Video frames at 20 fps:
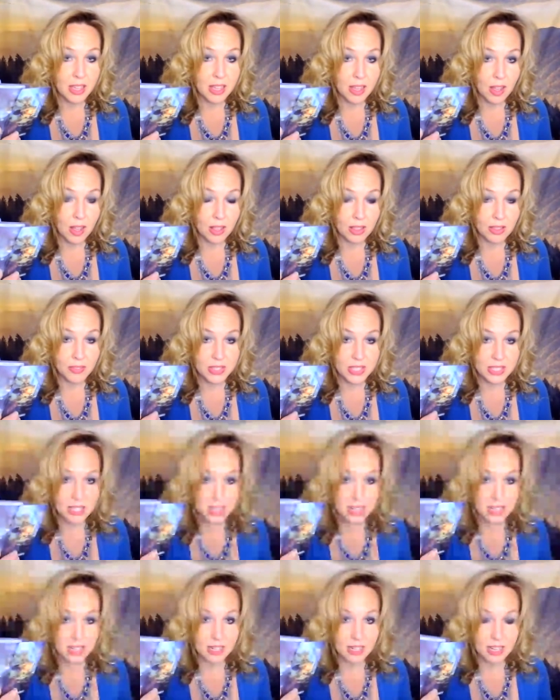all of a
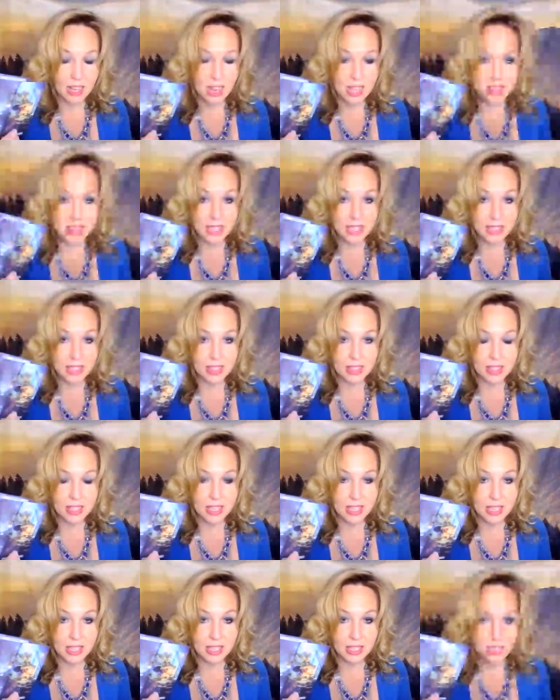sudden i think that
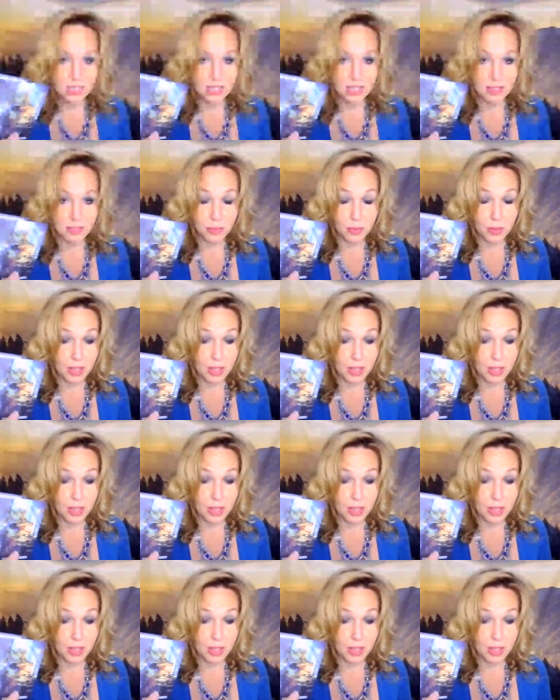the if